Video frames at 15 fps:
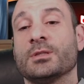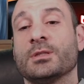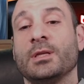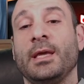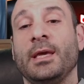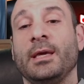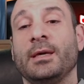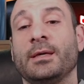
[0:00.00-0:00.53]

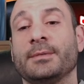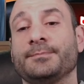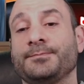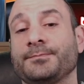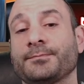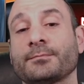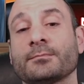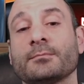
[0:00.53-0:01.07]
League
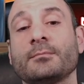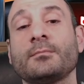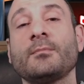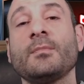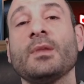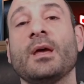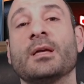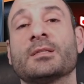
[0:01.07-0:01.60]

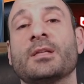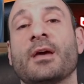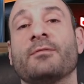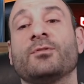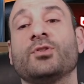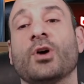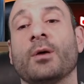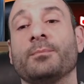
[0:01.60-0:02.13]
as they
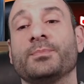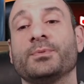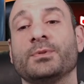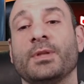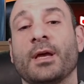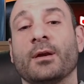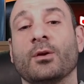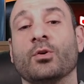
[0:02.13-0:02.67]
have topped
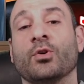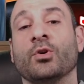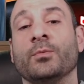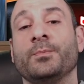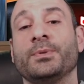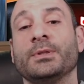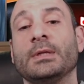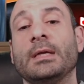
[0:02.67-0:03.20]
their
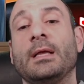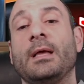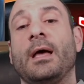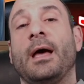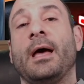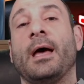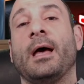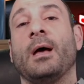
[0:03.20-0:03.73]
group,
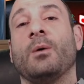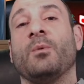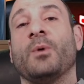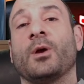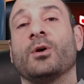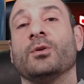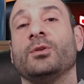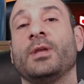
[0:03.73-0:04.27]
that
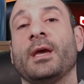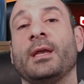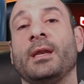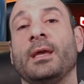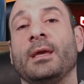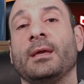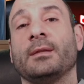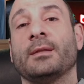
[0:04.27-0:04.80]

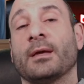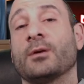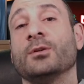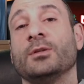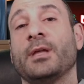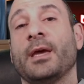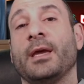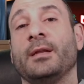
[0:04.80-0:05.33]

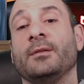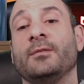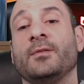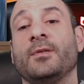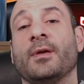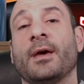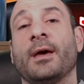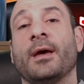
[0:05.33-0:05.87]
contained
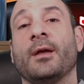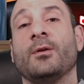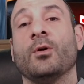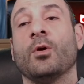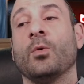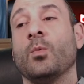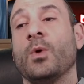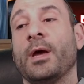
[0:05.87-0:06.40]

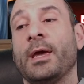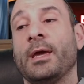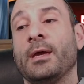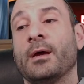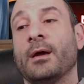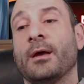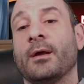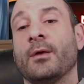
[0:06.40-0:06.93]
Norway,
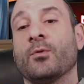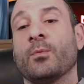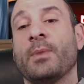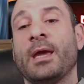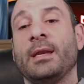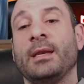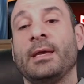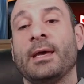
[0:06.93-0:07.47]

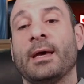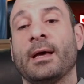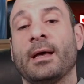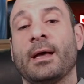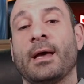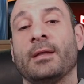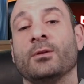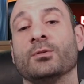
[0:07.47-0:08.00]
Romania,
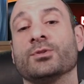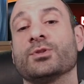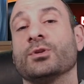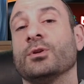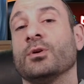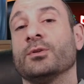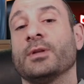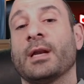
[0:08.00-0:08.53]
and also
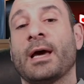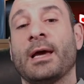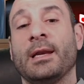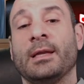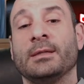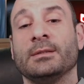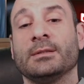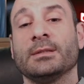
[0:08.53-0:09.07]
Northern
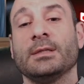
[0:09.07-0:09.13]
Ireland.